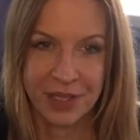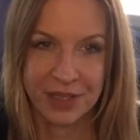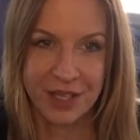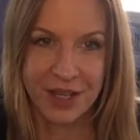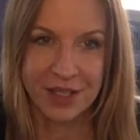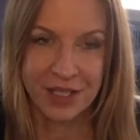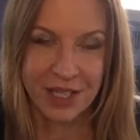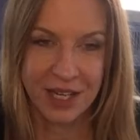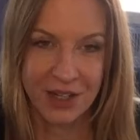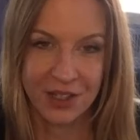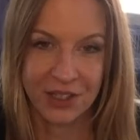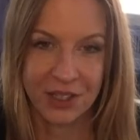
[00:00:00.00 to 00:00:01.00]
toxic
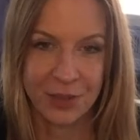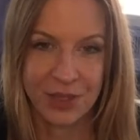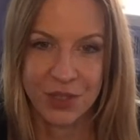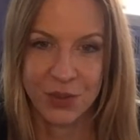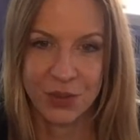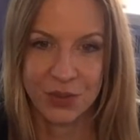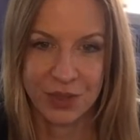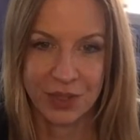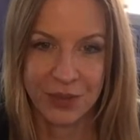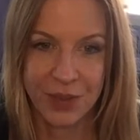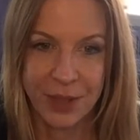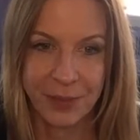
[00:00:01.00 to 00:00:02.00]
air, you're going to be doing really
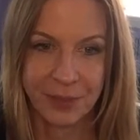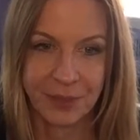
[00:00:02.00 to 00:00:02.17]
well.